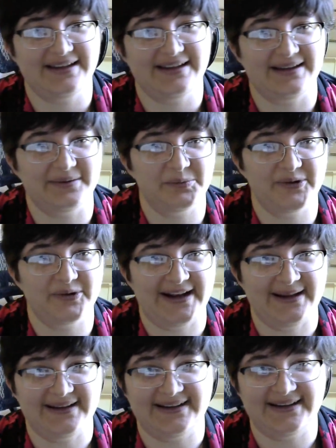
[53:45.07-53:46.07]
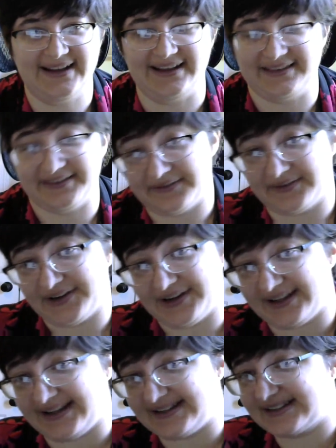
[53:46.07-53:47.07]
writing it at the very
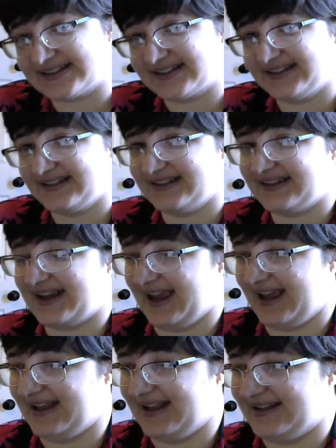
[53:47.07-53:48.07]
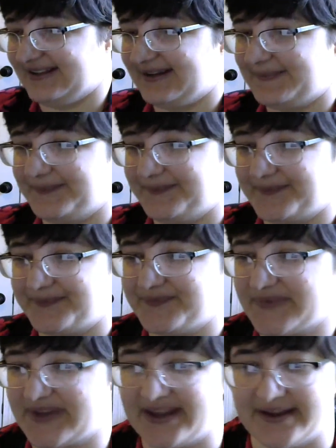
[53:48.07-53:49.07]
least, and
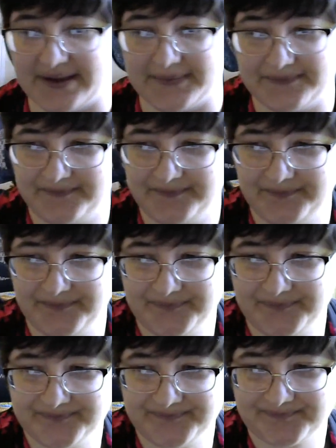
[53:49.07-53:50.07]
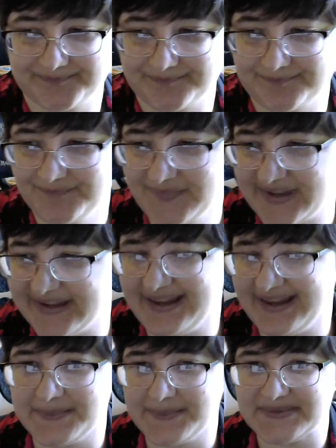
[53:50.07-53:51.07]
it
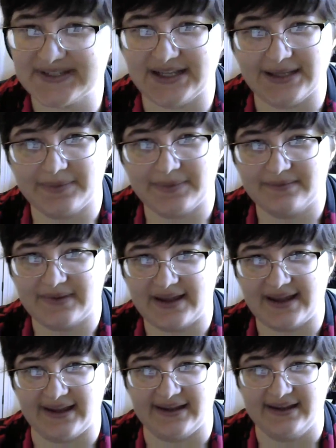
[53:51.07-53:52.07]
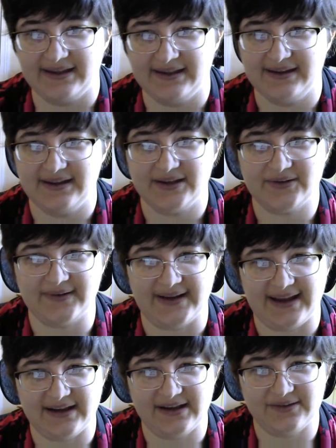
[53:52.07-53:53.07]
helps keep my
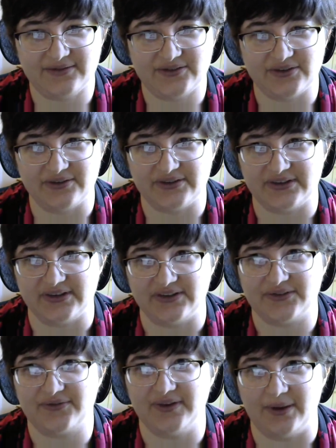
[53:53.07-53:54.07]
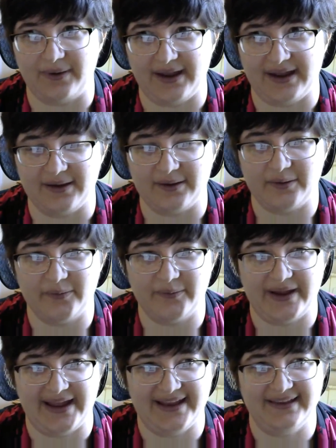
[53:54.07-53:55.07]
creative juices flowing
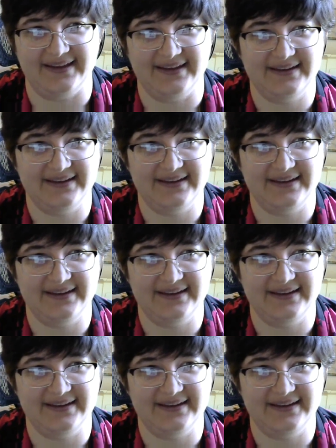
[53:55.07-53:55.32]
when